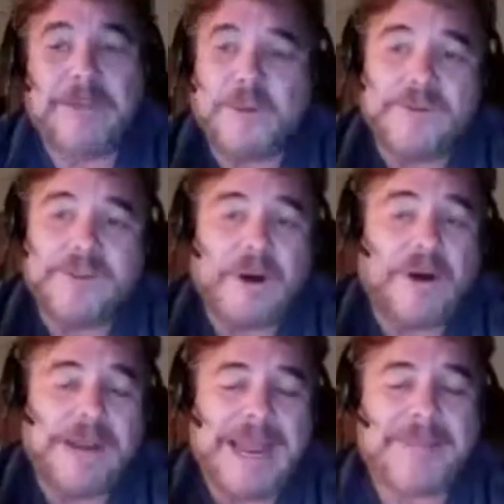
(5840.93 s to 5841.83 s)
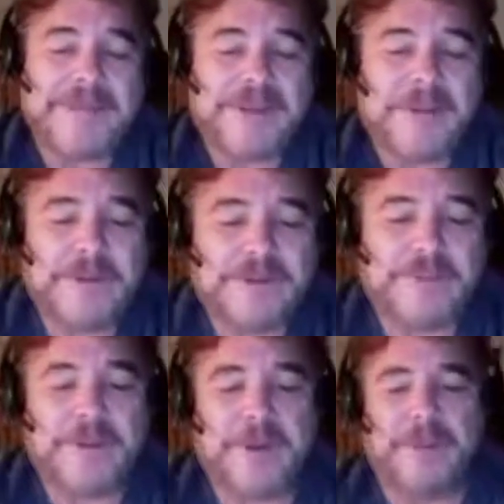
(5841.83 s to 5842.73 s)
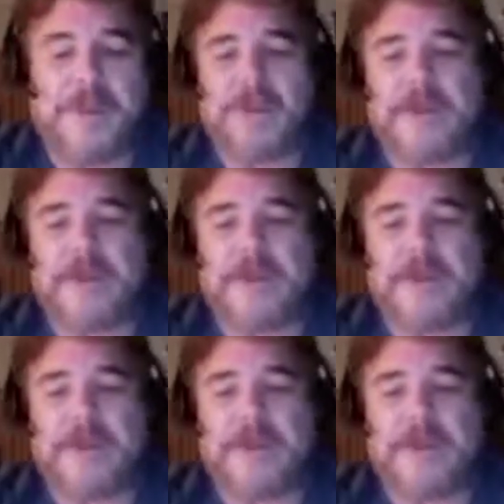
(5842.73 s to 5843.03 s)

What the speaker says: Of course, they are on Amazon. We just put them up.